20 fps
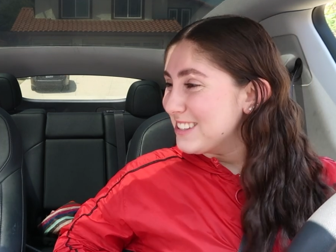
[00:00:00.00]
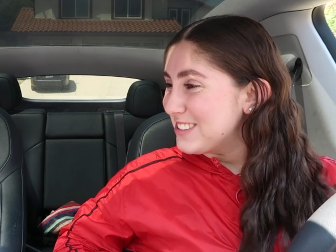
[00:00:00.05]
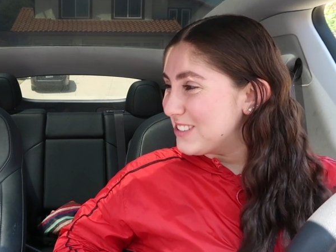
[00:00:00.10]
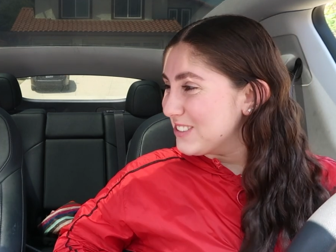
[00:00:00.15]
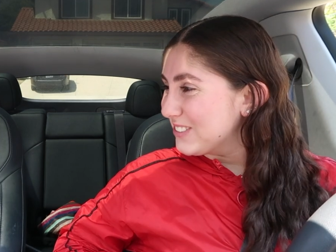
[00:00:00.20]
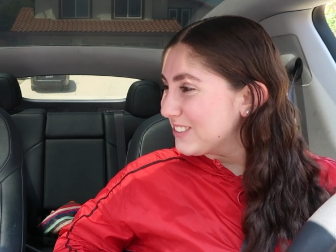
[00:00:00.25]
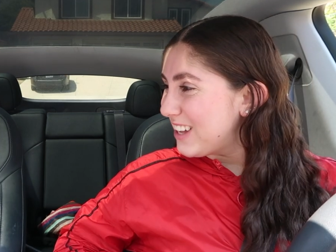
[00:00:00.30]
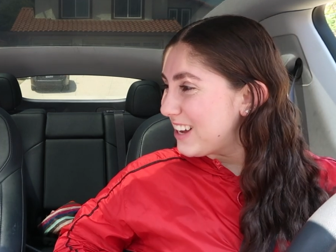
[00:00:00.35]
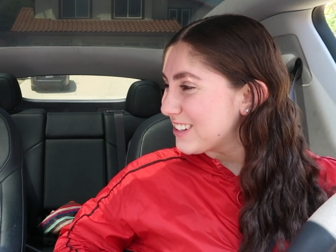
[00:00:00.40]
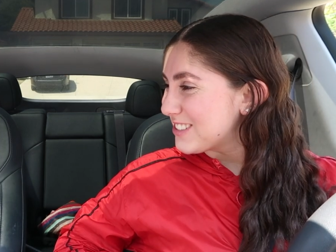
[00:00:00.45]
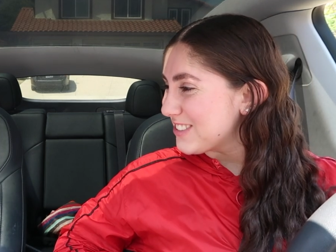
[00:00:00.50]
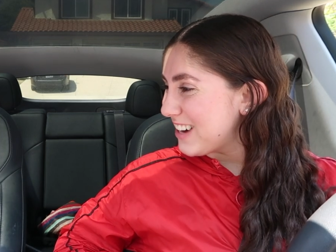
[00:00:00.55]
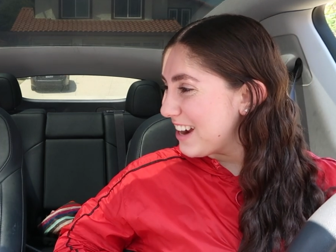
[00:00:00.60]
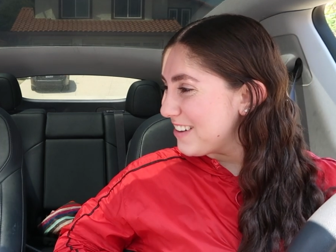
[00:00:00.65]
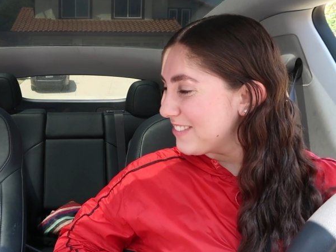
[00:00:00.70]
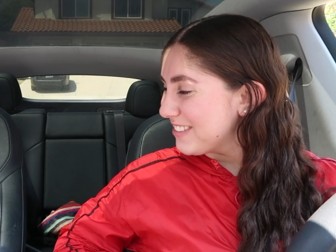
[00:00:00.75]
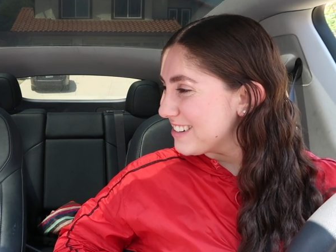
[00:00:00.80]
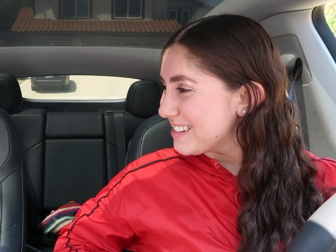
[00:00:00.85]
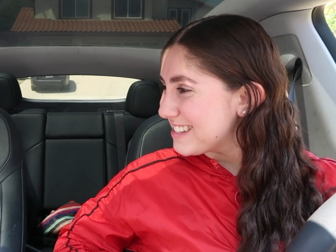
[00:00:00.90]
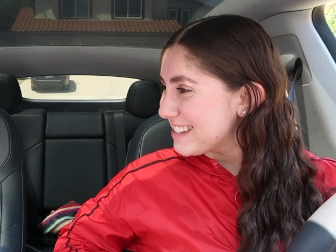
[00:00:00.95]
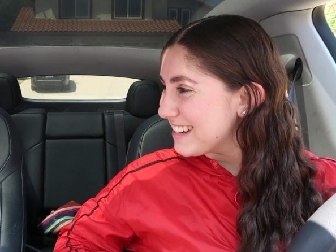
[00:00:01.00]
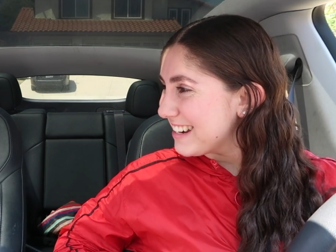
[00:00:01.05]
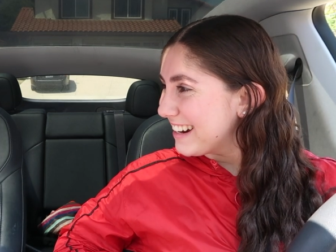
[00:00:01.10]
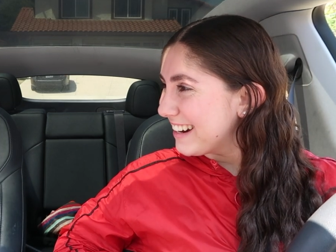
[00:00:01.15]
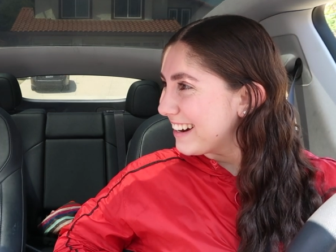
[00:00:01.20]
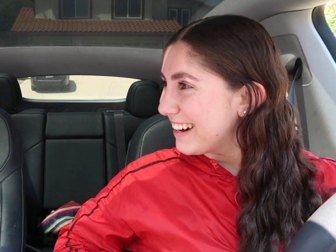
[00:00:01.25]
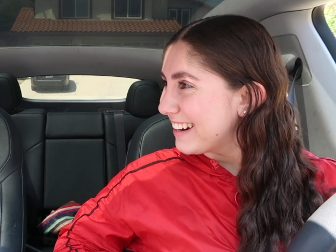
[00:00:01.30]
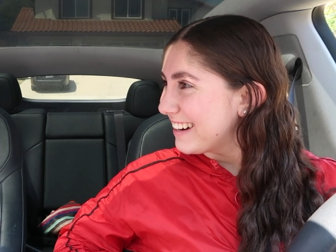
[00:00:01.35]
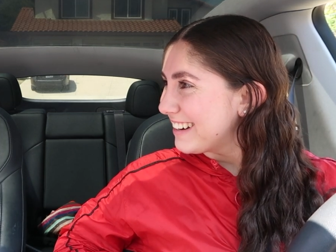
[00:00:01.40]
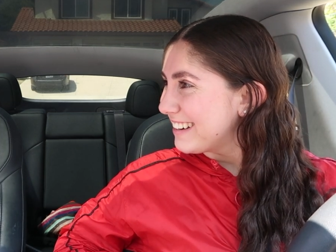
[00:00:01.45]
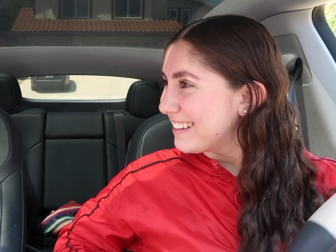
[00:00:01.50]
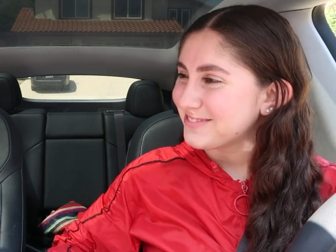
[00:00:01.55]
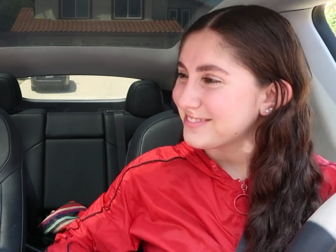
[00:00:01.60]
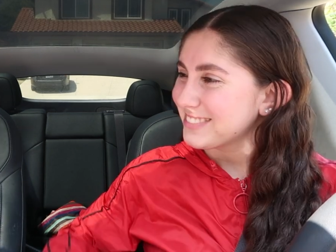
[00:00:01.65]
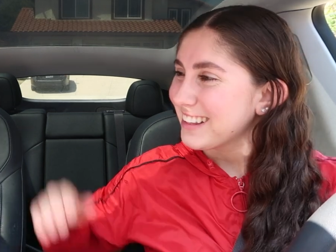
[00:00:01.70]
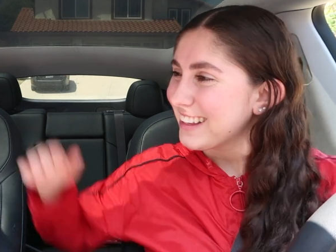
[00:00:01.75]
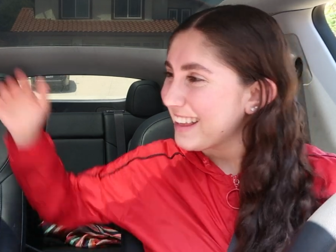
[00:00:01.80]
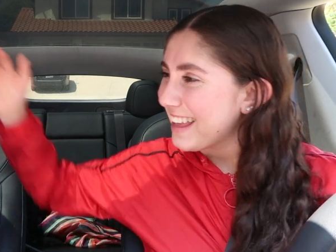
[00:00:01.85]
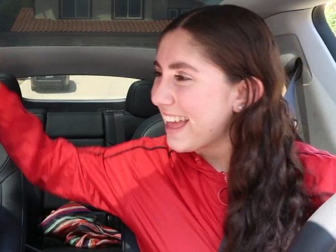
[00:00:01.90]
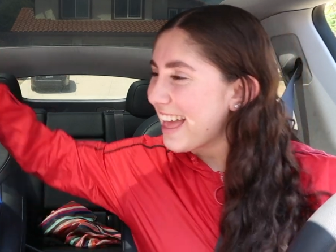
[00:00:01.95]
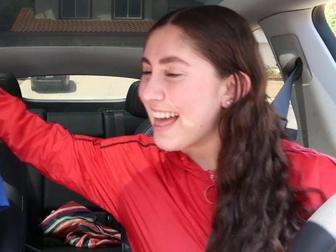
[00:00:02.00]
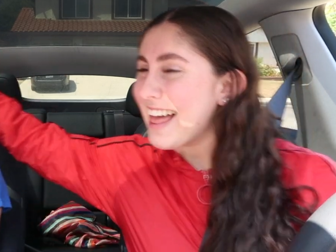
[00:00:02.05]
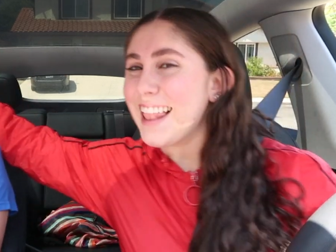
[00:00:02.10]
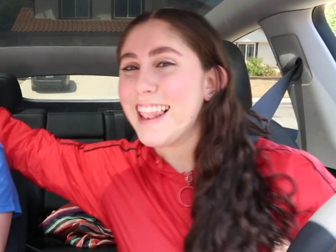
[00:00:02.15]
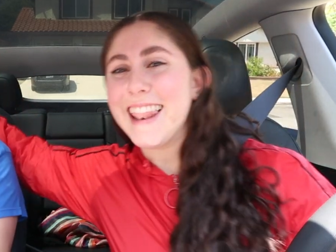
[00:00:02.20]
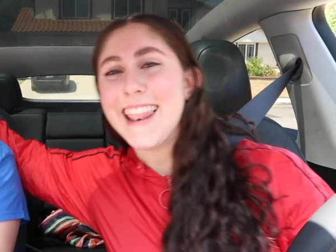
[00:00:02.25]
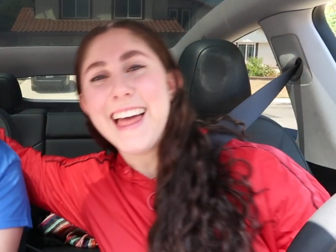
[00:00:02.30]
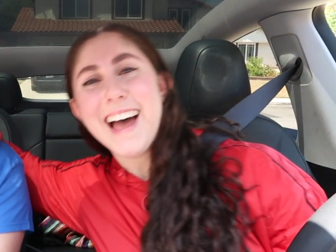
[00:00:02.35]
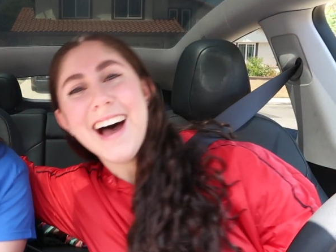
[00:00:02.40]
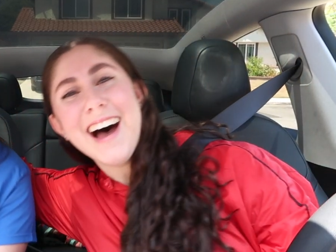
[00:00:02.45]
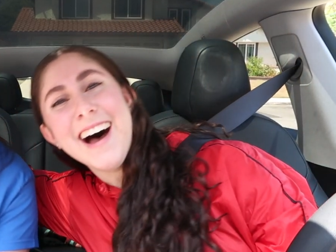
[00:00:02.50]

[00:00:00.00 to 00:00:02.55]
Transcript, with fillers: Duloc driver is here. Hello, best